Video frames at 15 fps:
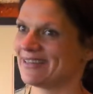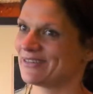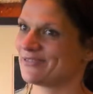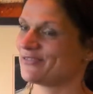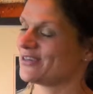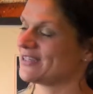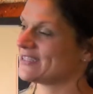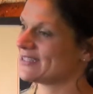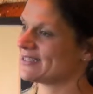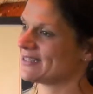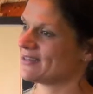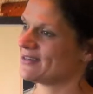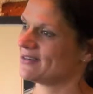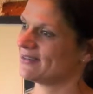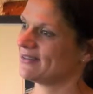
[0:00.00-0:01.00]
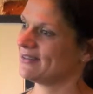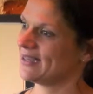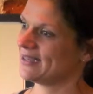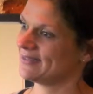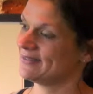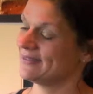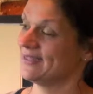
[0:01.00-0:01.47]
then had a fresh
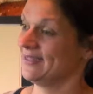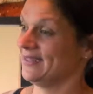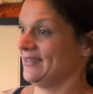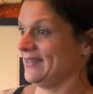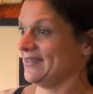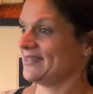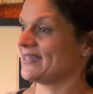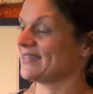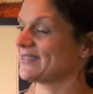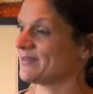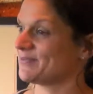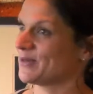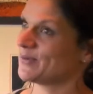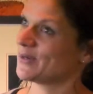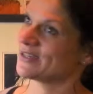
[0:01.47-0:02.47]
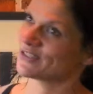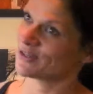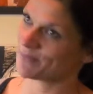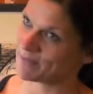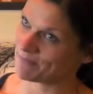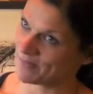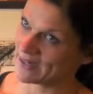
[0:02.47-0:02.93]
start, and then set up my
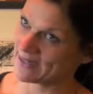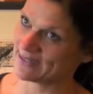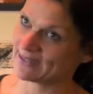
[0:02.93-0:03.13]
workshop in